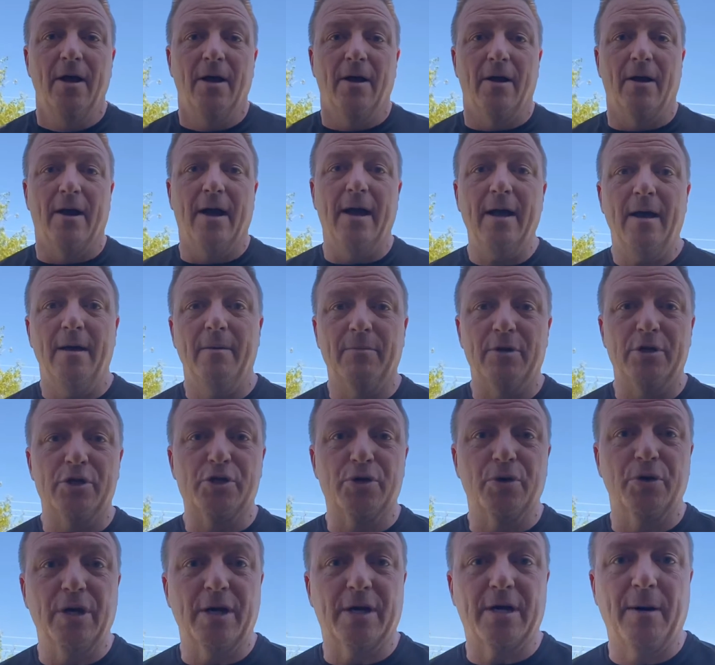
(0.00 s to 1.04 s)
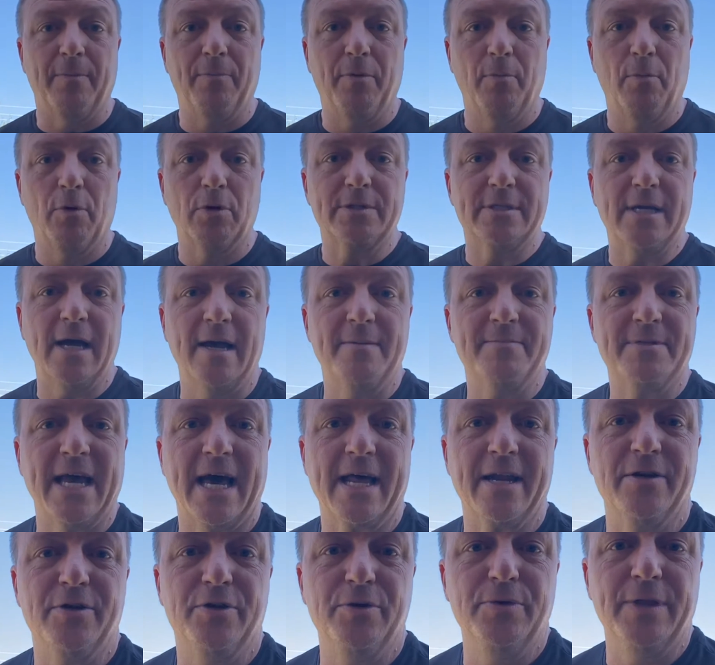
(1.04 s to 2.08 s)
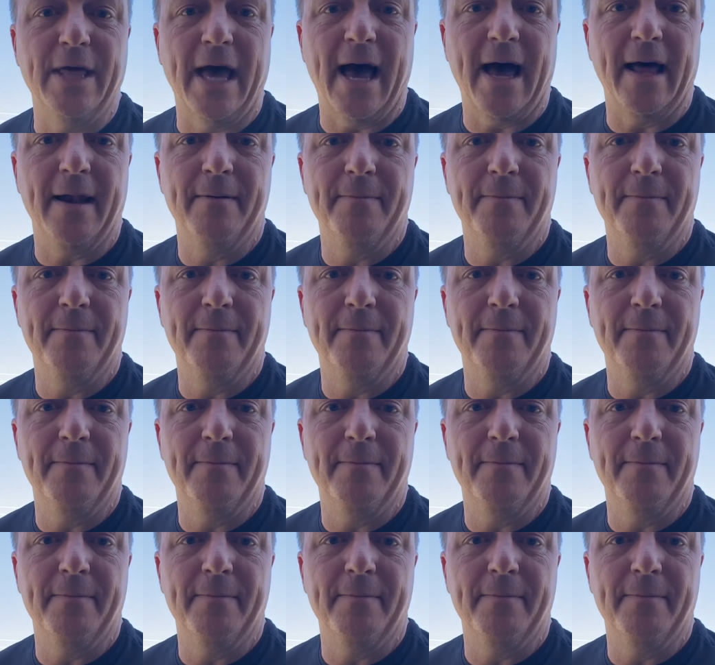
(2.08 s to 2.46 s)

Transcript: All right, I'm gonna show you a couple more times how to do that.